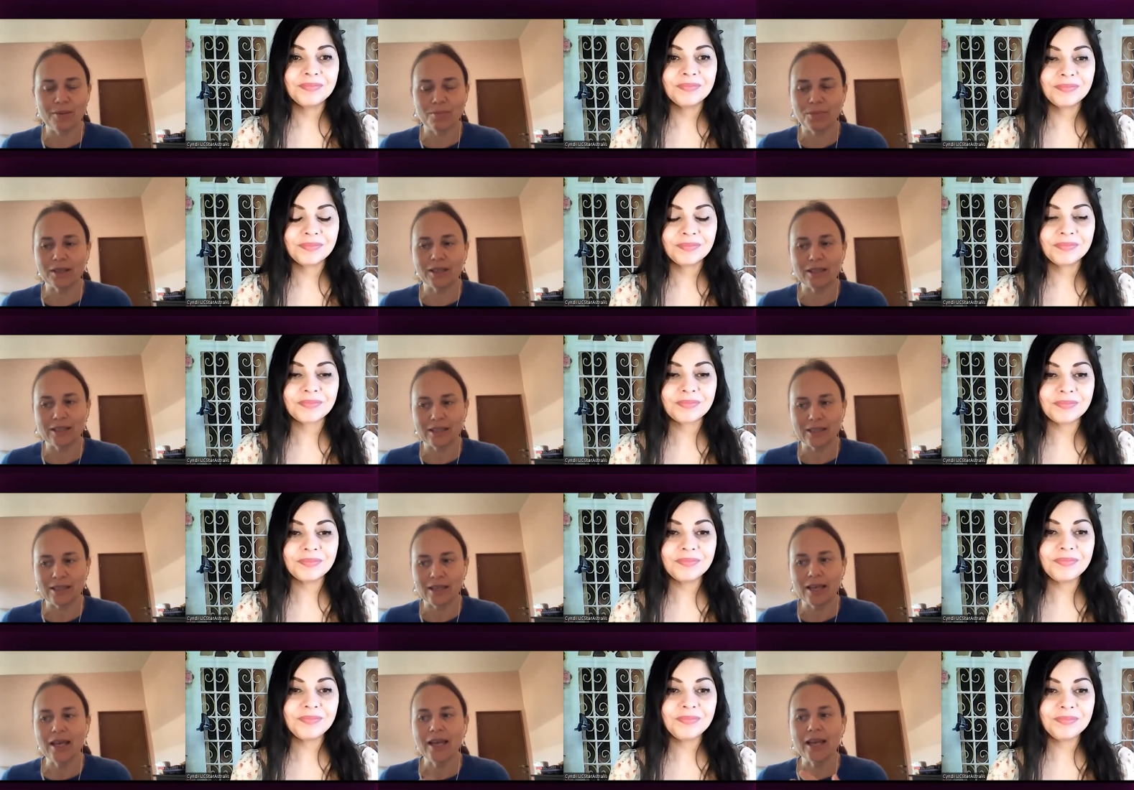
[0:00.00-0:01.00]
Speaker 1: but it's,
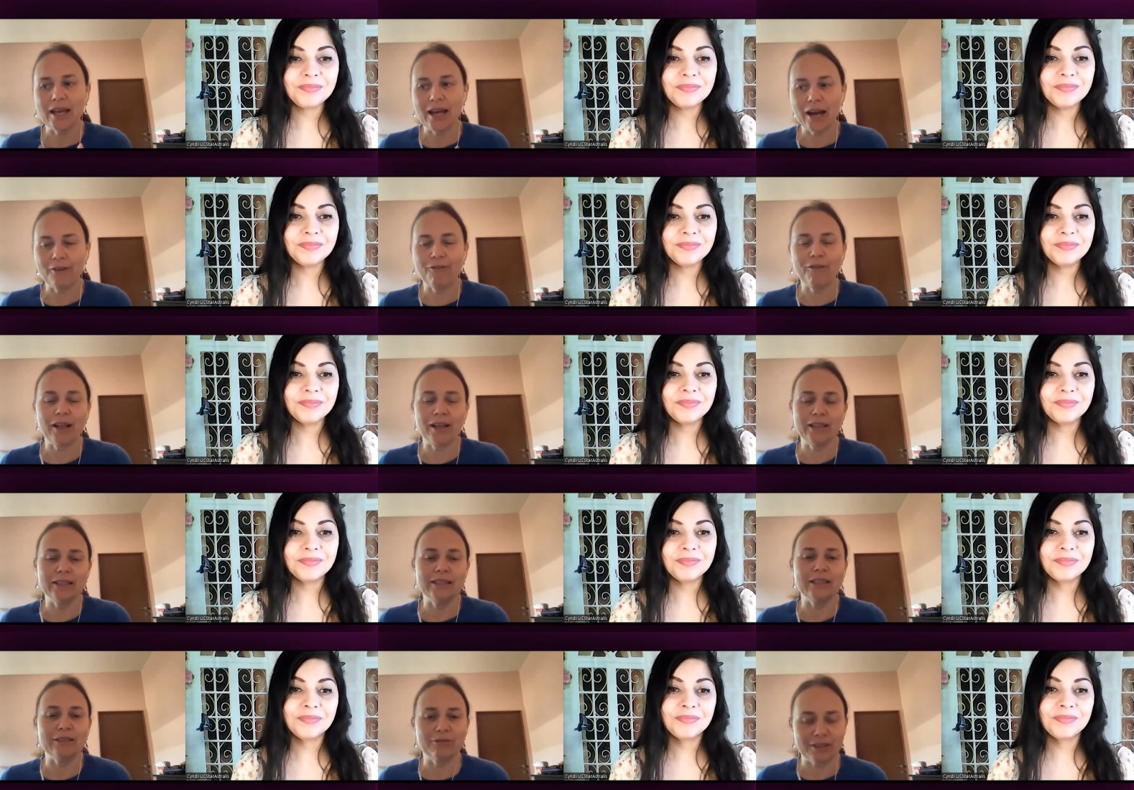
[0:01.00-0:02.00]
I felt the
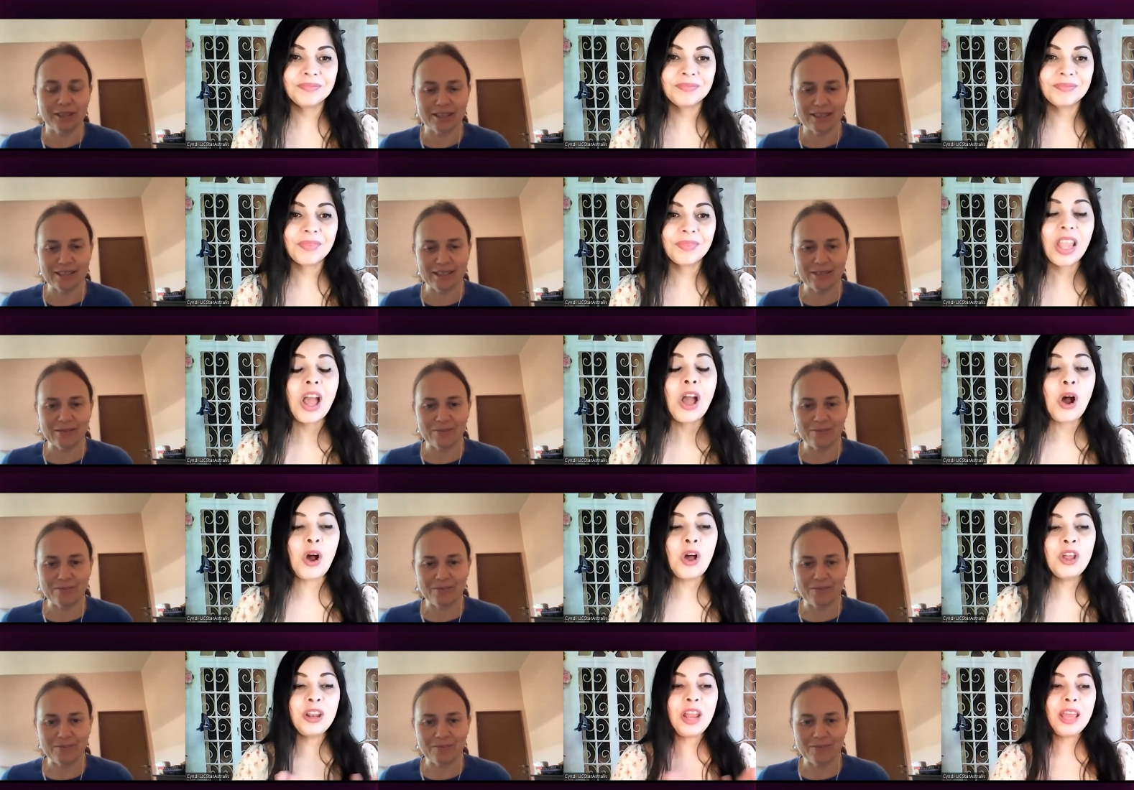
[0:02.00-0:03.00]
difference.
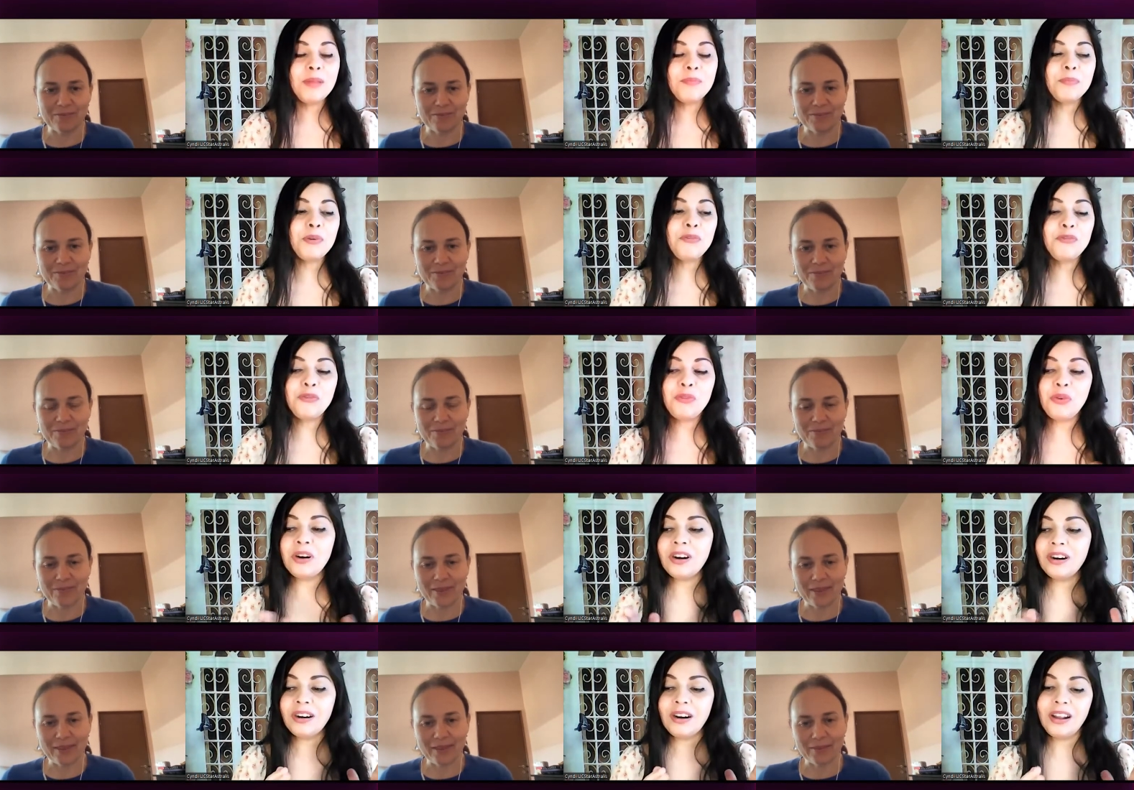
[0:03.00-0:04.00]
Speaker 2: And, and
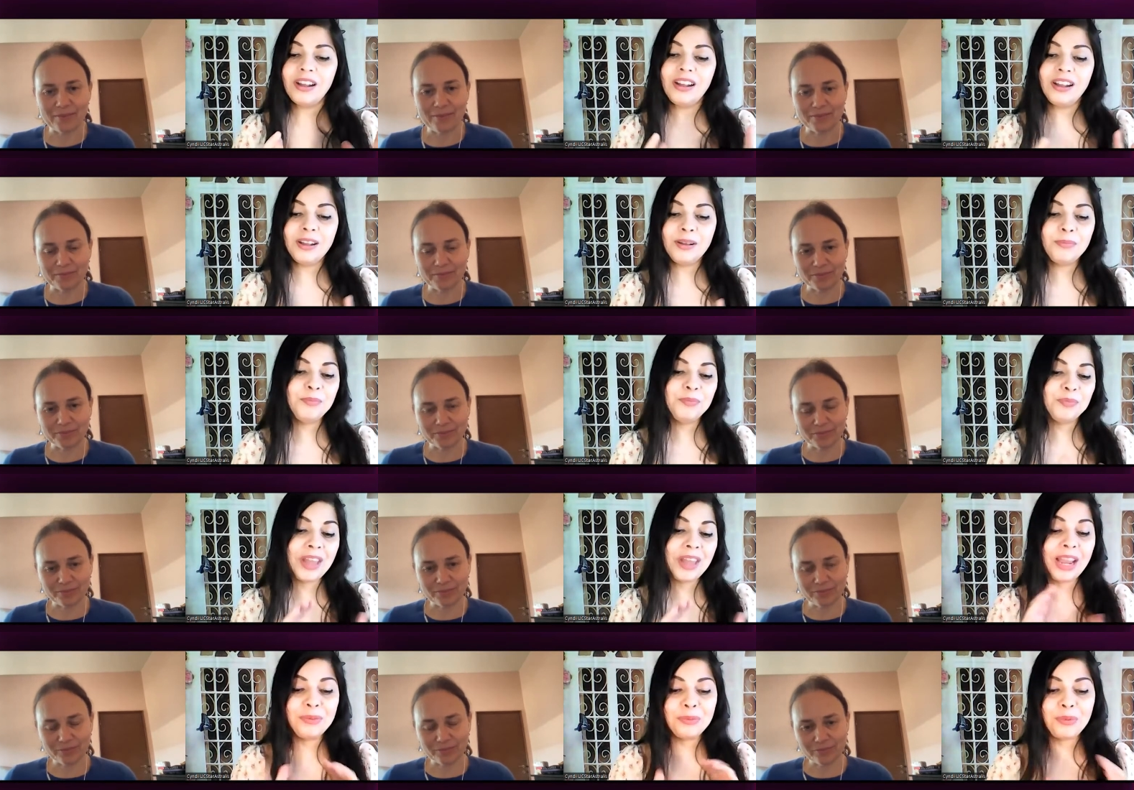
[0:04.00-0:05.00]
before
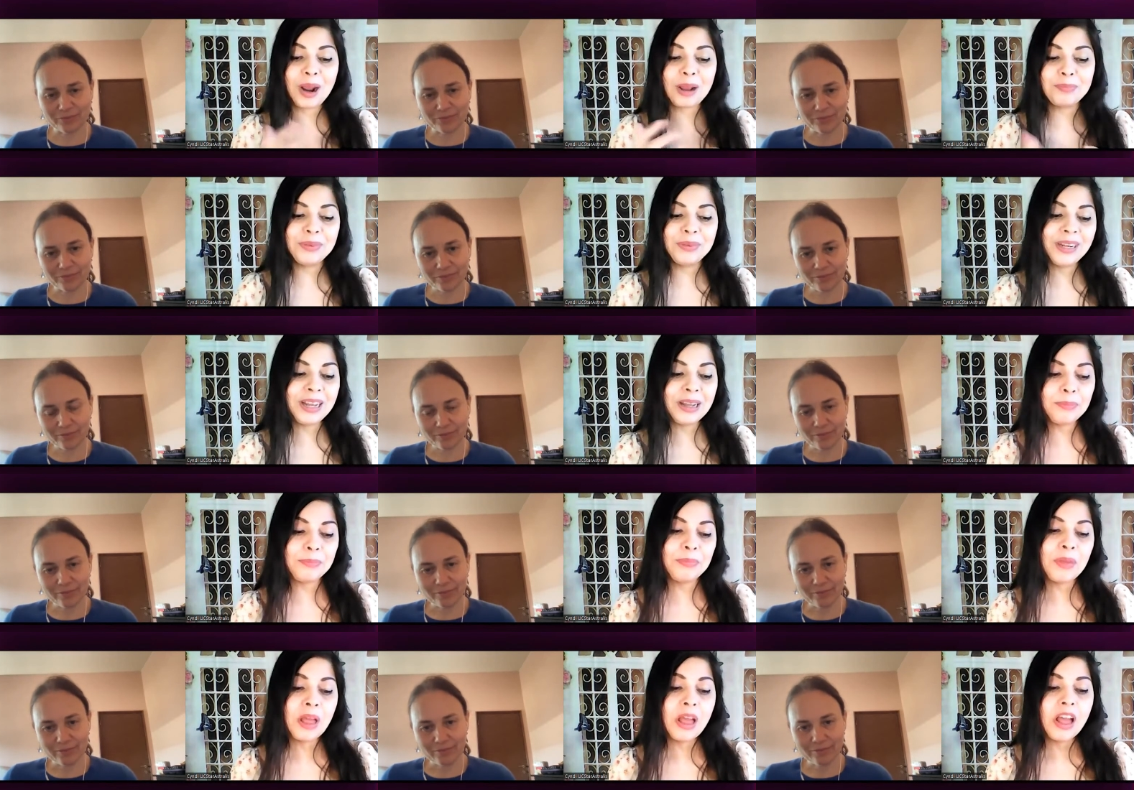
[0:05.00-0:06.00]
um, I wrap it
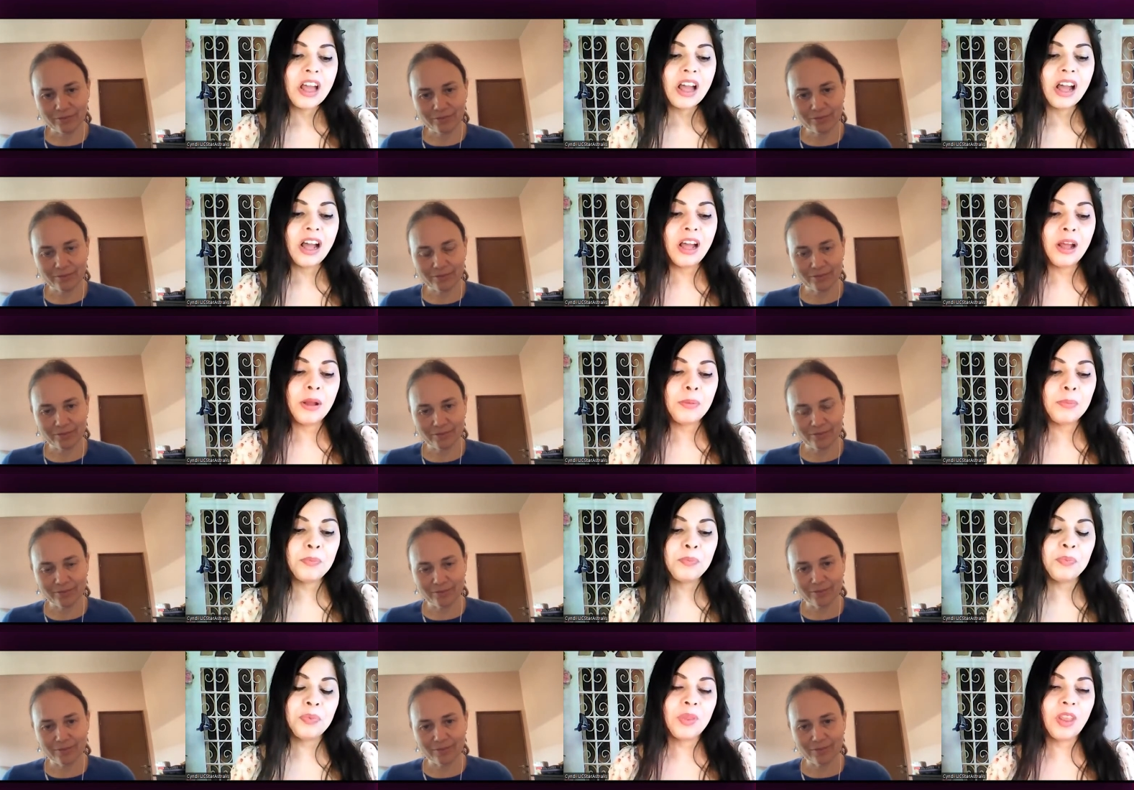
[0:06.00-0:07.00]
up,
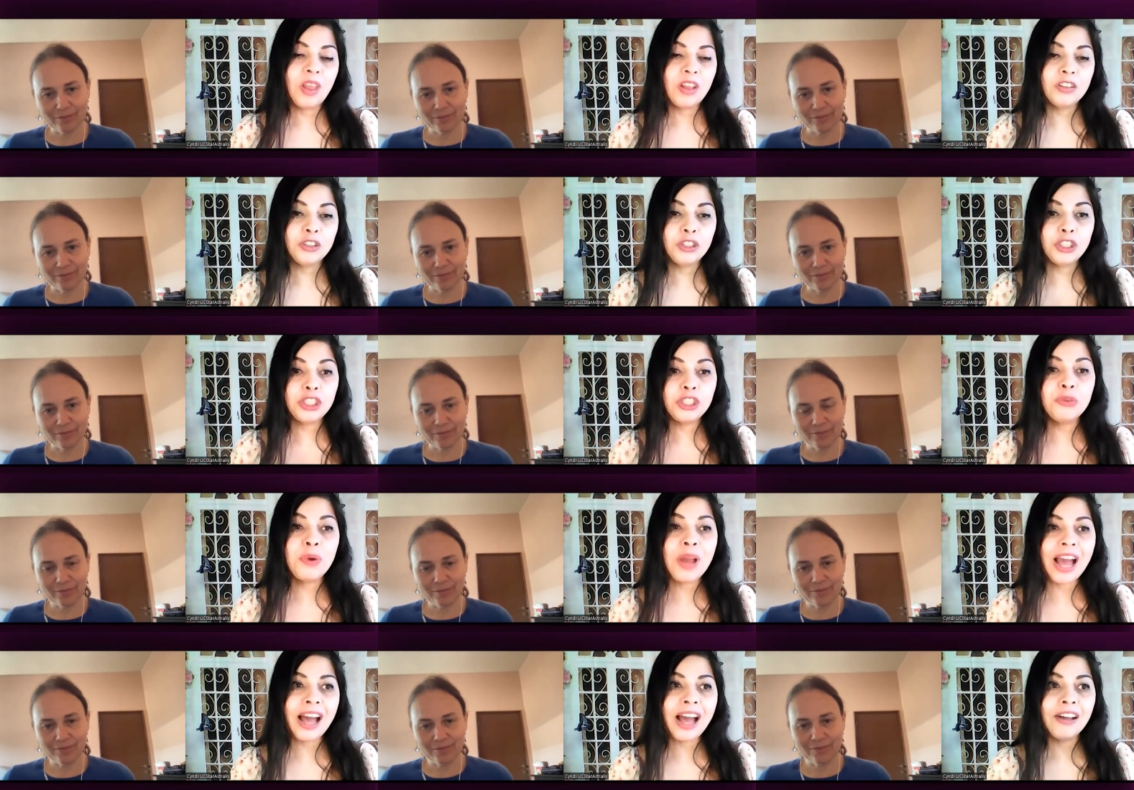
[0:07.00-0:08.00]
um, do
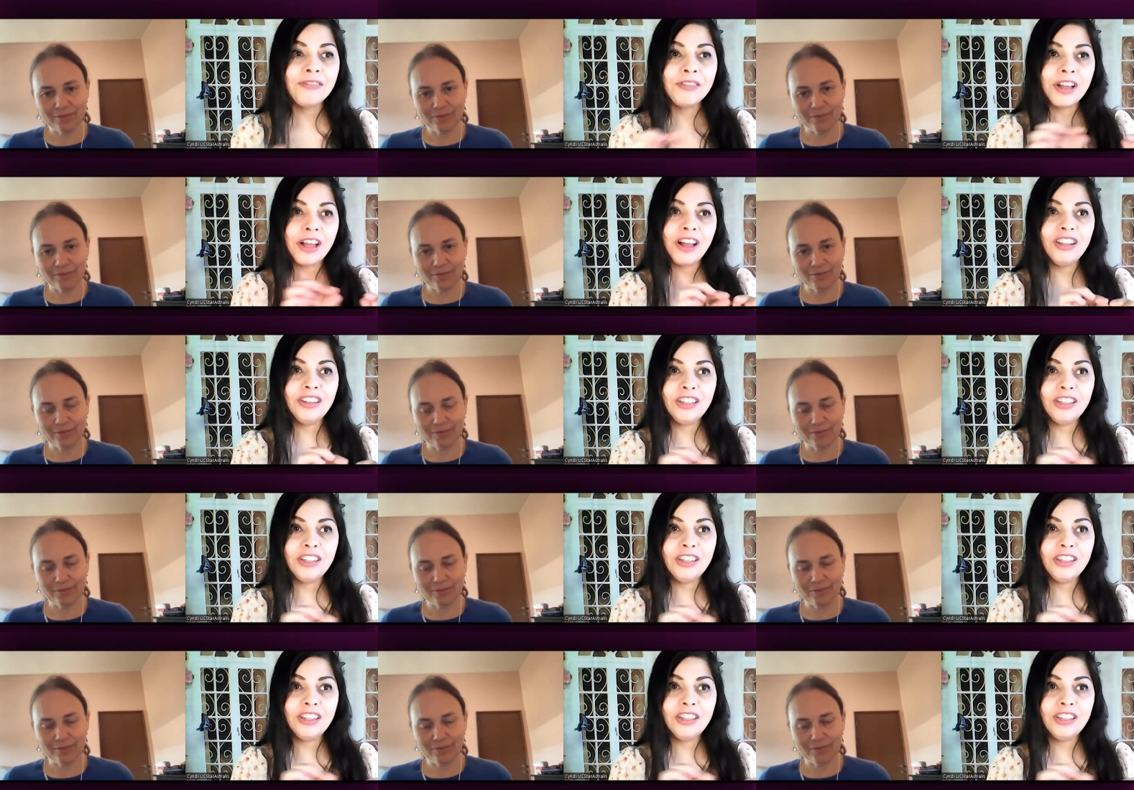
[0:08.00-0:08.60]
you have a